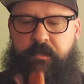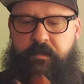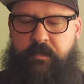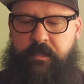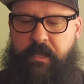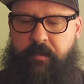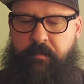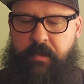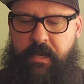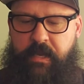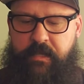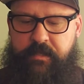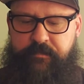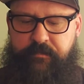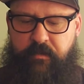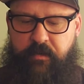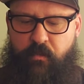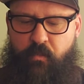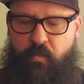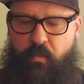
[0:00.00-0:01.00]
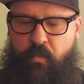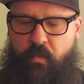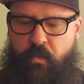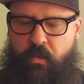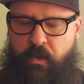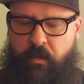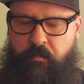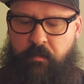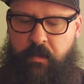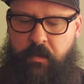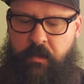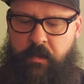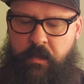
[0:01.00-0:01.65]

Kept my hands very warm,